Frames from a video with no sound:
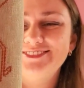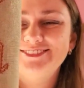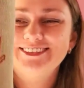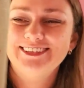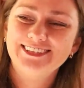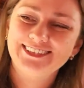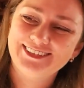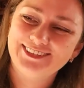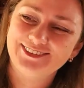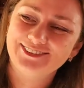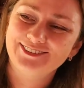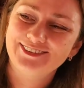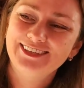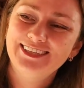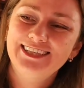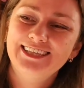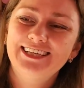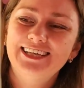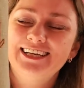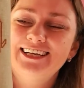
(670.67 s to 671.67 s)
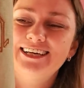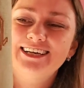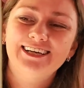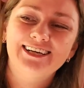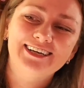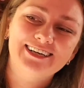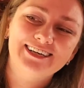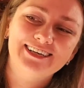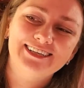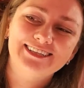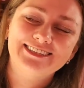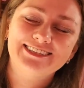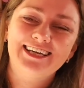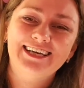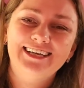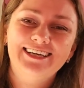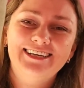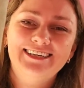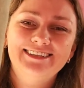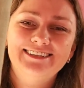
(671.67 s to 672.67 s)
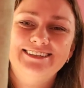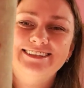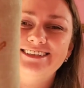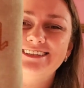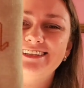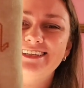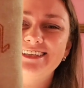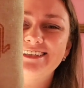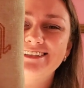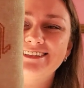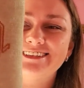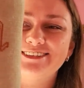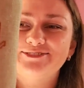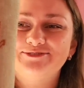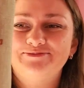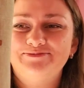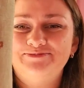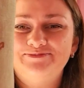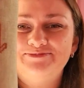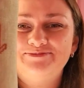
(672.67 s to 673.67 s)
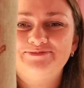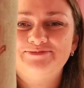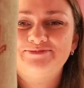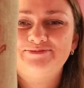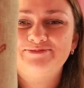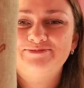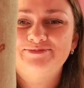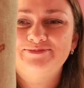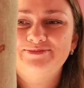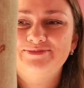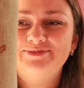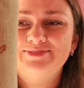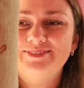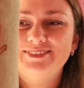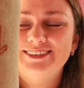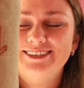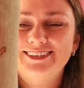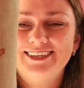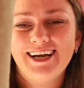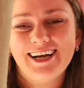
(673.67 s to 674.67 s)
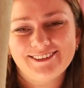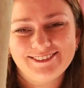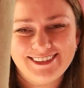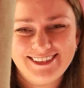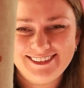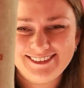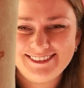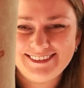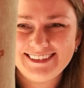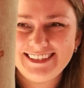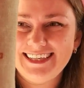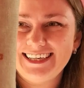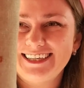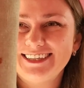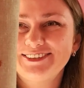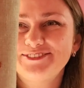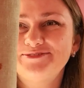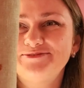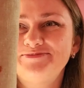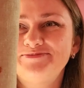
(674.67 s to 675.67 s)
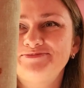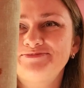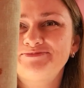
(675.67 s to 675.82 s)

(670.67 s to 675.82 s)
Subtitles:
Look at two, Zarya and Gerza. How cute they are.